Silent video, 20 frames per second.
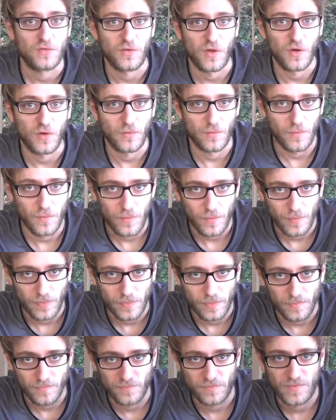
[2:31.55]
So
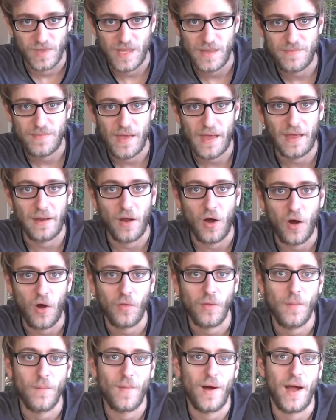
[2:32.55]
keep that
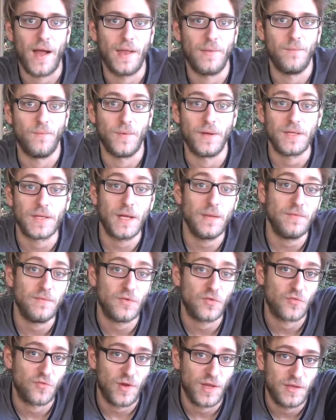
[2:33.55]
all in mind when it comes
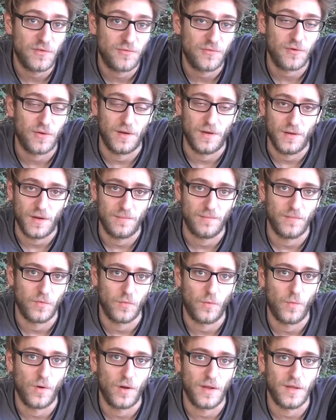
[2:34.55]
to grading for a
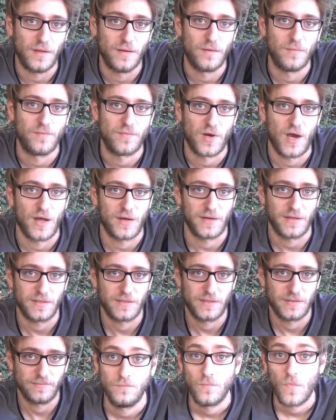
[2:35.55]
number one
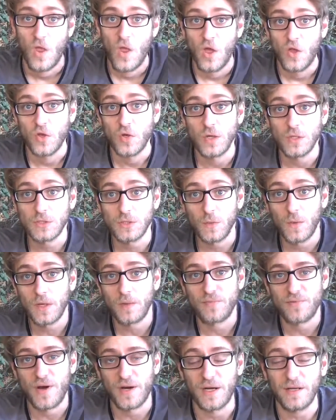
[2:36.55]
product. You also want
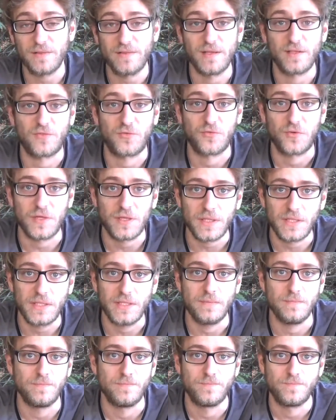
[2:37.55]
a product that's
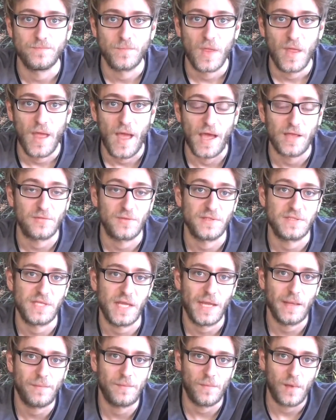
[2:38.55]
really, as we're
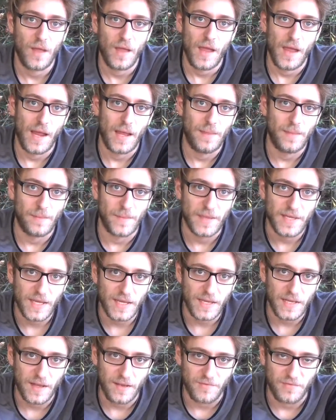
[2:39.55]
saying in the
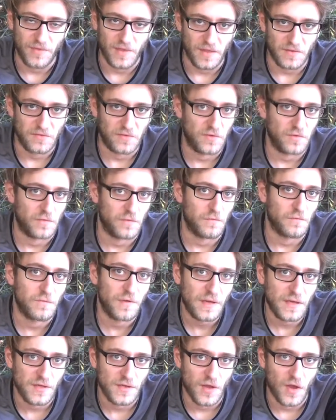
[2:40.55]
beginning of this
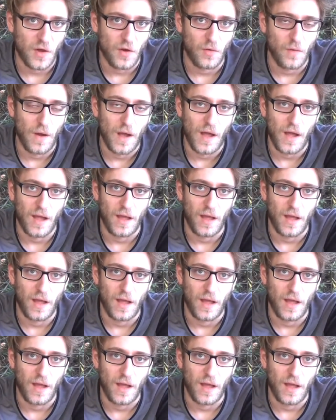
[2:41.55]
video,